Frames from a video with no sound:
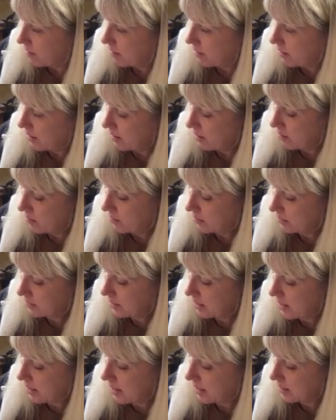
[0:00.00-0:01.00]
I know his
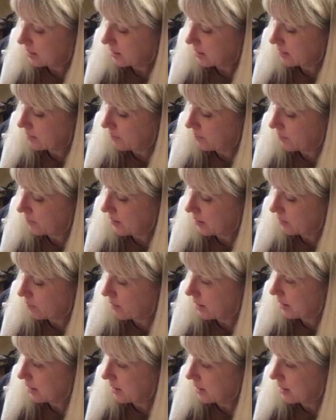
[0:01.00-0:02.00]
eye is going to fit
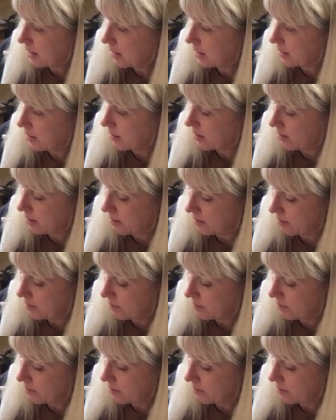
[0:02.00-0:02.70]
right in here.